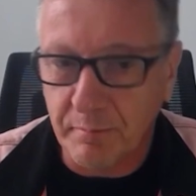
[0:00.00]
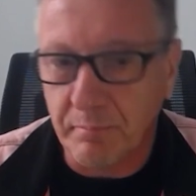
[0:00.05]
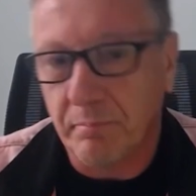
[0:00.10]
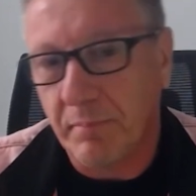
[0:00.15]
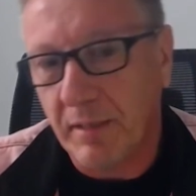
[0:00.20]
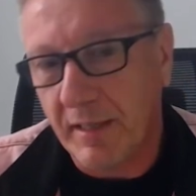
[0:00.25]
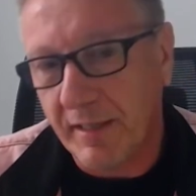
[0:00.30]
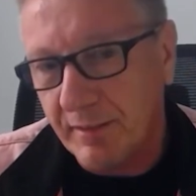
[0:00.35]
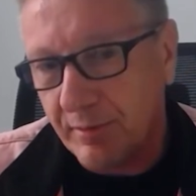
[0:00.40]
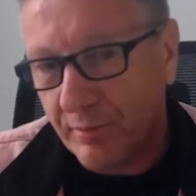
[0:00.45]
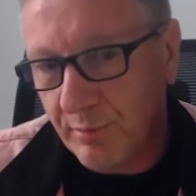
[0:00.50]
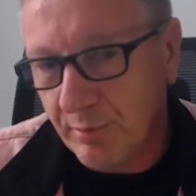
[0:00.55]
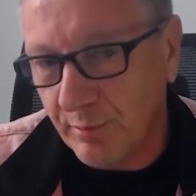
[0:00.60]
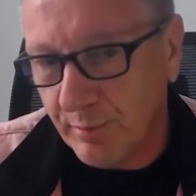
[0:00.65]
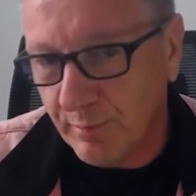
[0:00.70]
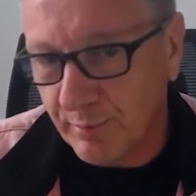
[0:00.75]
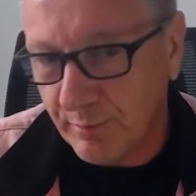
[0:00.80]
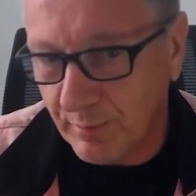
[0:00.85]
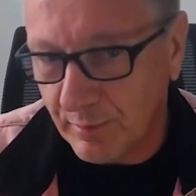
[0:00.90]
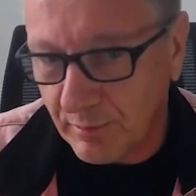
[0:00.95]
Back
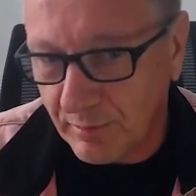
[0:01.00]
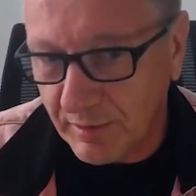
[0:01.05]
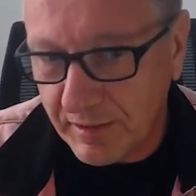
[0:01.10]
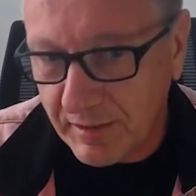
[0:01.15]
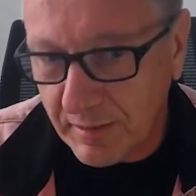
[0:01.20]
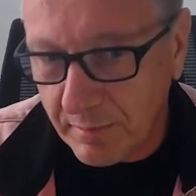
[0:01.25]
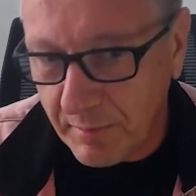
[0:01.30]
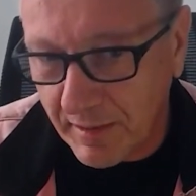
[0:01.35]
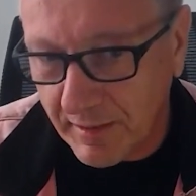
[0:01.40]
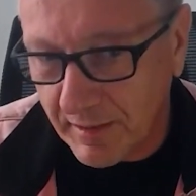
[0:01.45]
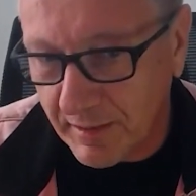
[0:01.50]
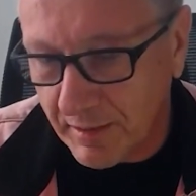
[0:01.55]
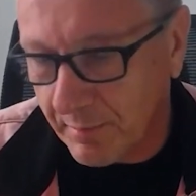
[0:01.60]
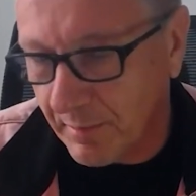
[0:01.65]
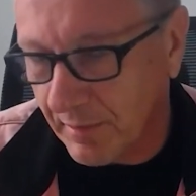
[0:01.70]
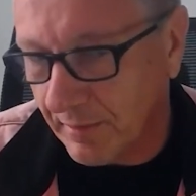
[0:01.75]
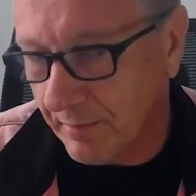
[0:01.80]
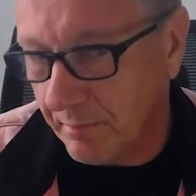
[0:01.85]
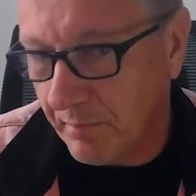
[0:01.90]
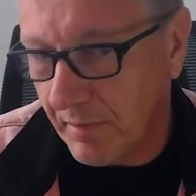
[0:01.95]
to risk
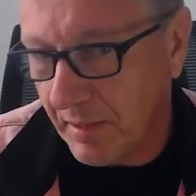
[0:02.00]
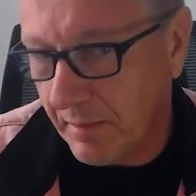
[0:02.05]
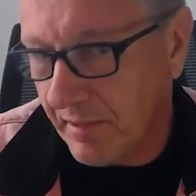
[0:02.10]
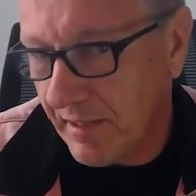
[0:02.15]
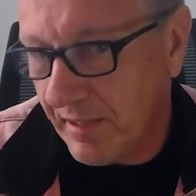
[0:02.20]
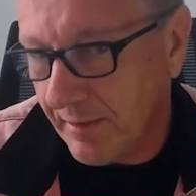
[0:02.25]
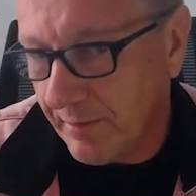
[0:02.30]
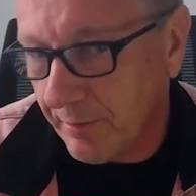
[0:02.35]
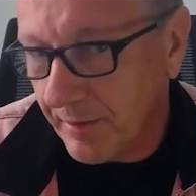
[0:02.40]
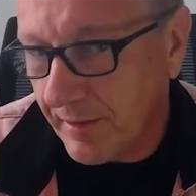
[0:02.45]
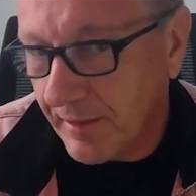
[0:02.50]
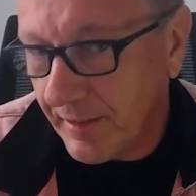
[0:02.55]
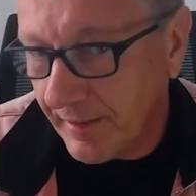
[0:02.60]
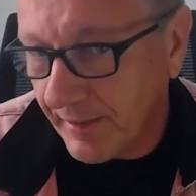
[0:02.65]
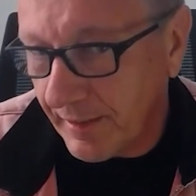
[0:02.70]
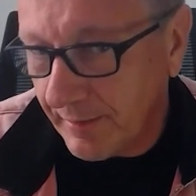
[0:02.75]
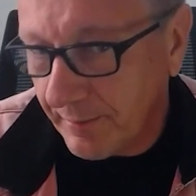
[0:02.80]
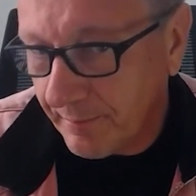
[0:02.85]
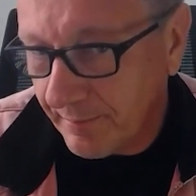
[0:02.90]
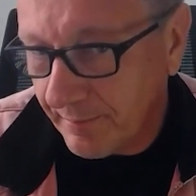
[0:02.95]
management. Maybe I don't care,